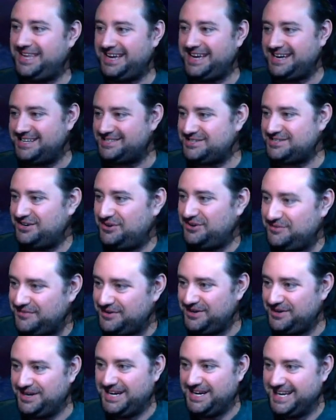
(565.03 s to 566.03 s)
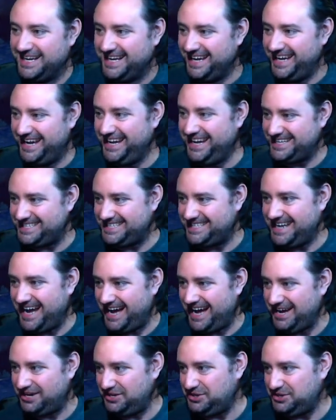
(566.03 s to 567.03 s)
it's over! It's
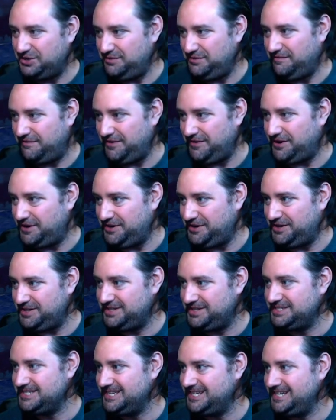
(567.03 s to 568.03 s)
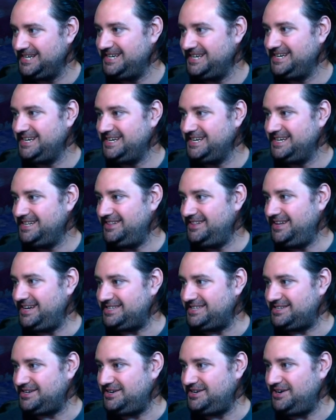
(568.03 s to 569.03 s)
not over.
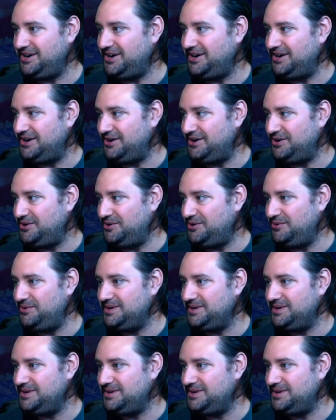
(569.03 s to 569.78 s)
Let's go.